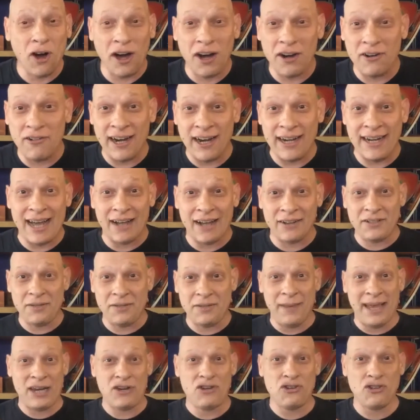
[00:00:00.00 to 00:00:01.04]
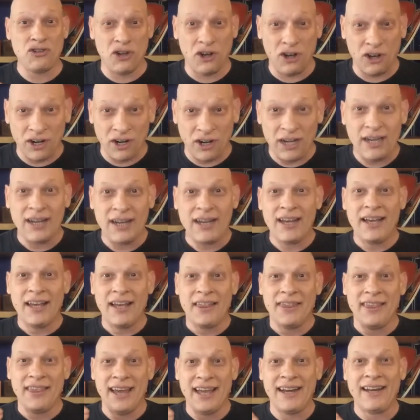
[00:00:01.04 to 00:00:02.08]
hard right now to make sure
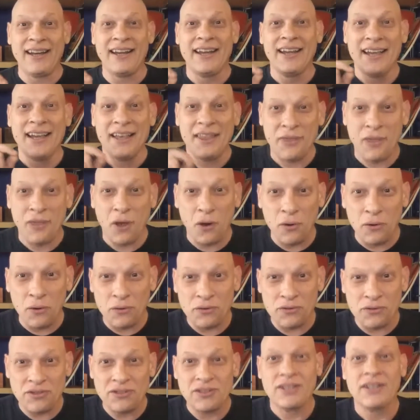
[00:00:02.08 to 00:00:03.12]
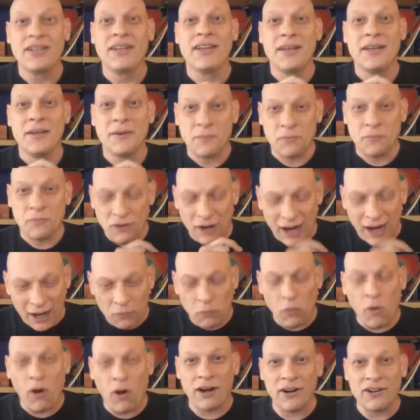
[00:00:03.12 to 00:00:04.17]
that those
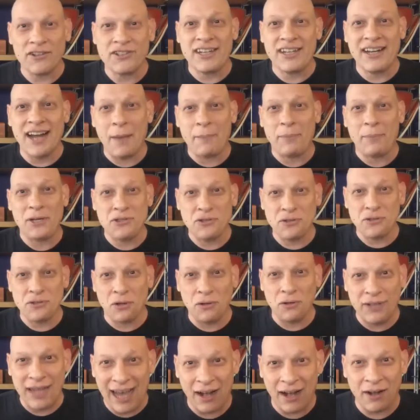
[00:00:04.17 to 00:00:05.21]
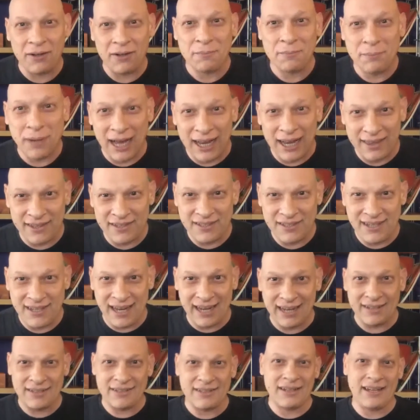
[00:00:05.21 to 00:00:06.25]
groundwaters cannot be sold out by the
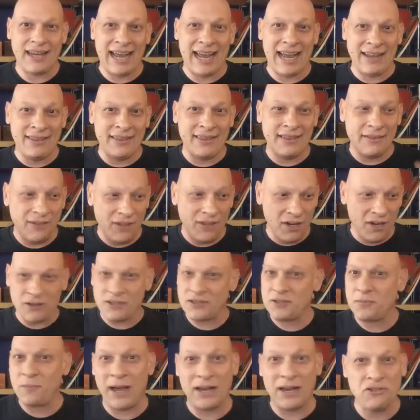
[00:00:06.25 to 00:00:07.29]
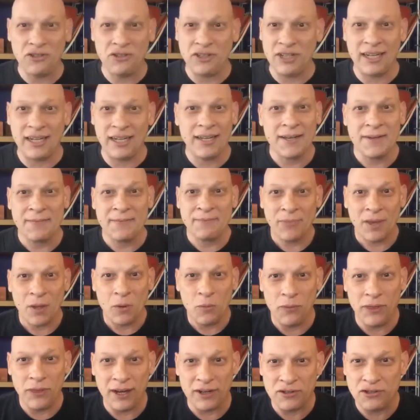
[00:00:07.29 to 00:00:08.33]
state and you know especially
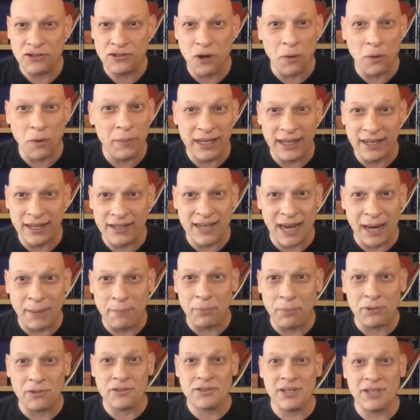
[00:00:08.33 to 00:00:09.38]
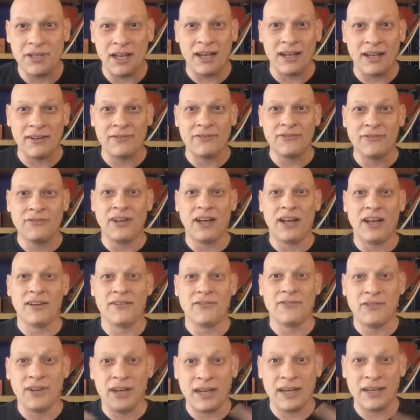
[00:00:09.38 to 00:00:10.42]
there's so many examples of
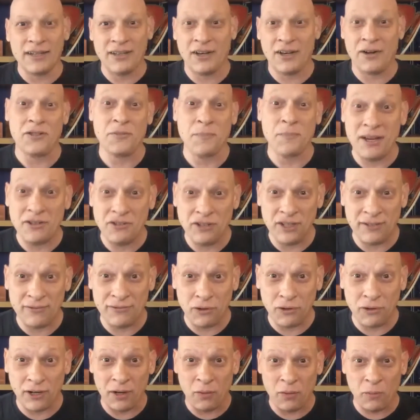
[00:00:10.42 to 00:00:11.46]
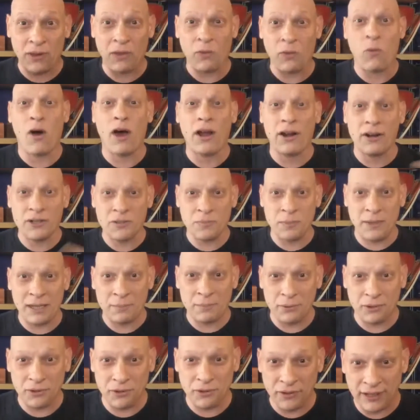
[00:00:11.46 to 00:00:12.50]
of uh, you know especially in florida where the water is being
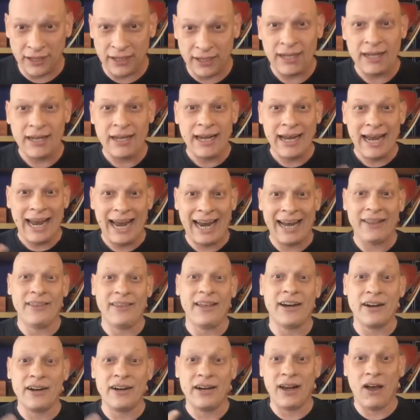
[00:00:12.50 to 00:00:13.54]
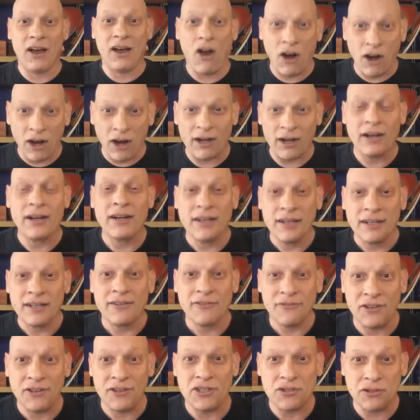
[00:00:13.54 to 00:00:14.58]
polluted and there are
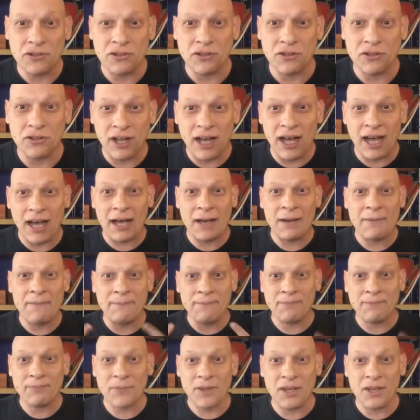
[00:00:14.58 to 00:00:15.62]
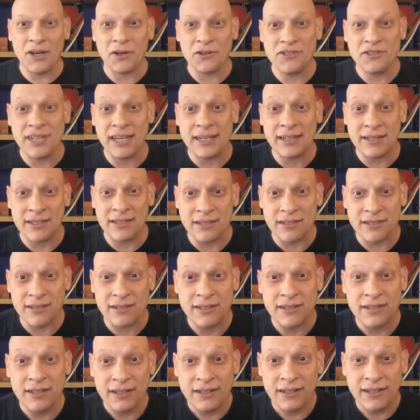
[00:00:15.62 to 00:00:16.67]
physical um, you know
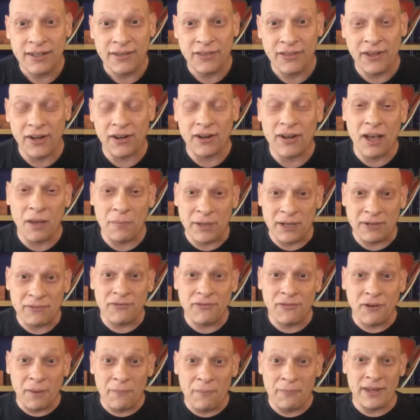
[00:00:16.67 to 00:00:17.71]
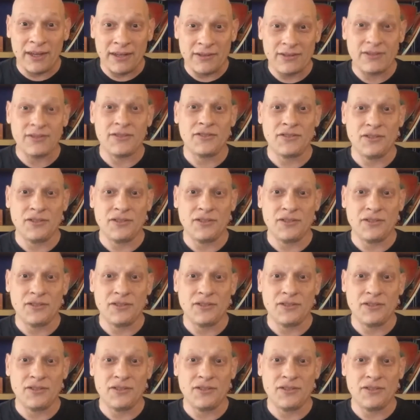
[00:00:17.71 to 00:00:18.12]
sicknesses that are coming from this